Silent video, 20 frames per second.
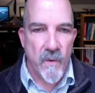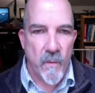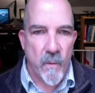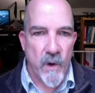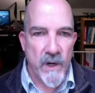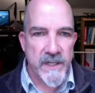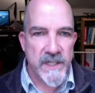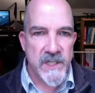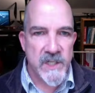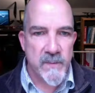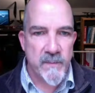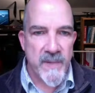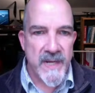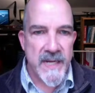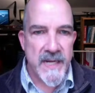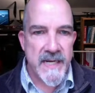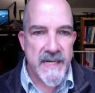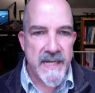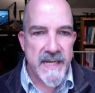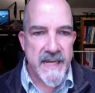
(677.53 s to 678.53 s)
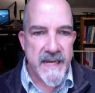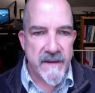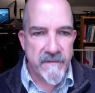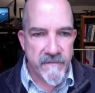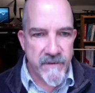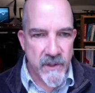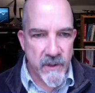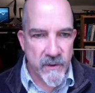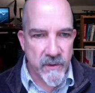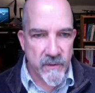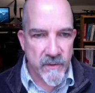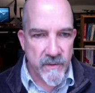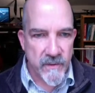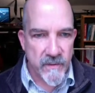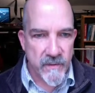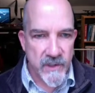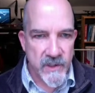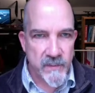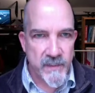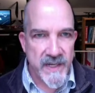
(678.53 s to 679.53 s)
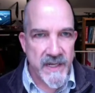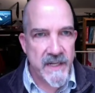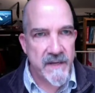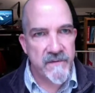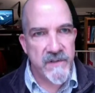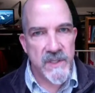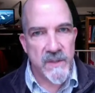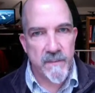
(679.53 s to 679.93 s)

what does speed give you? Well, speed gives the